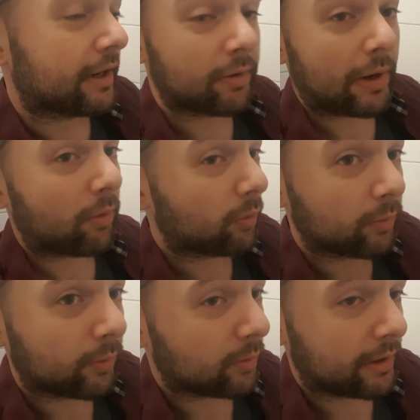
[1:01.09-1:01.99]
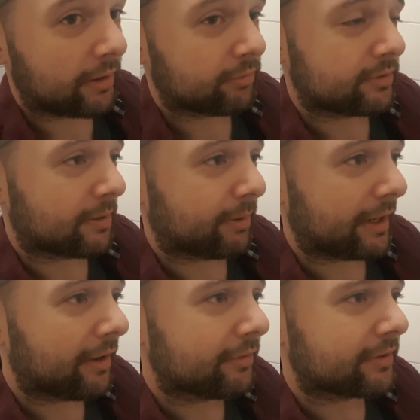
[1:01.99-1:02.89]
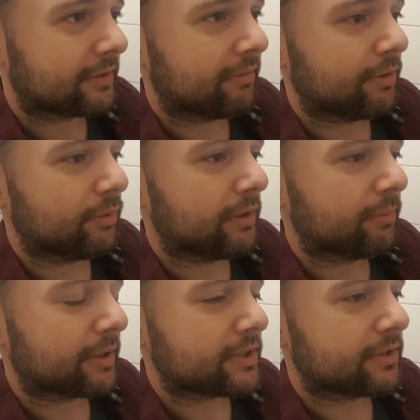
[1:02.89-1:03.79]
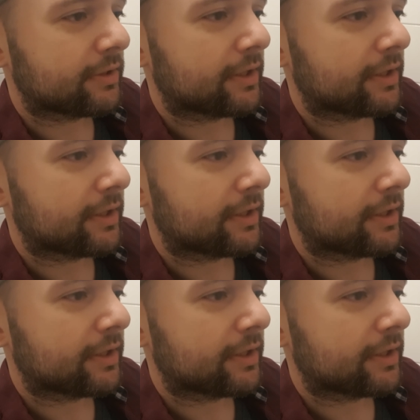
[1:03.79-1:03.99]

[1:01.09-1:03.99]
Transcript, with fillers: and or if somebody else has given you the impression